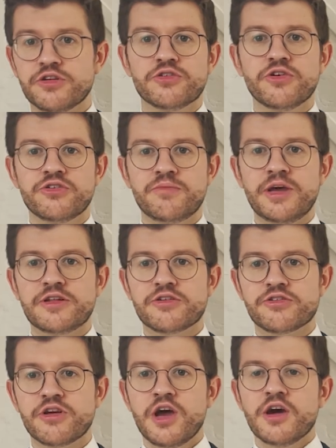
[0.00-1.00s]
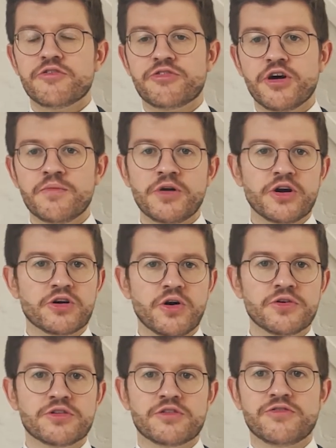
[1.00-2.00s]
dosimeters from a
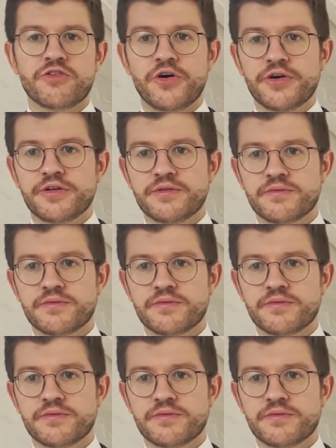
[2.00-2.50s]
coated foil.